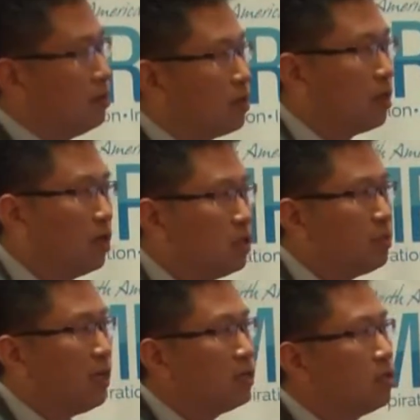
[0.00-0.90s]
Concept
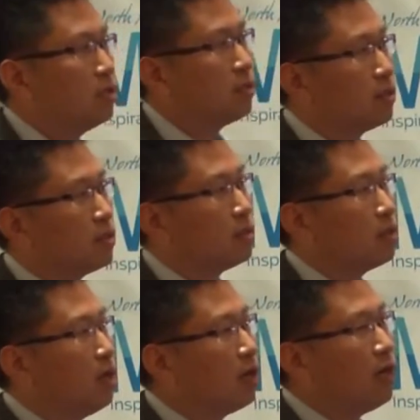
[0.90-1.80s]
tests,
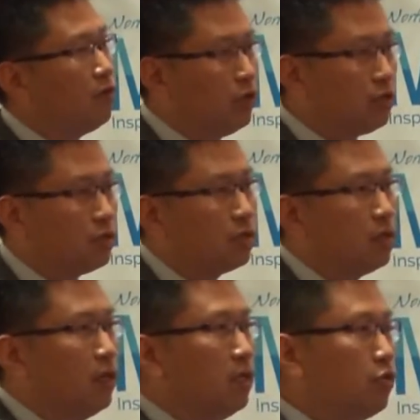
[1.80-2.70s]
on average,
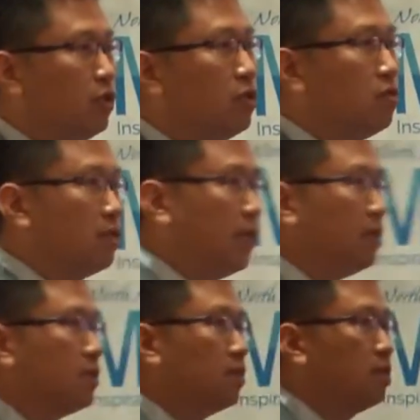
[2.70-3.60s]
in a traditional
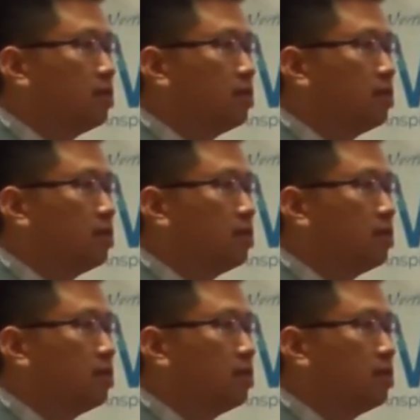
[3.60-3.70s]
sense,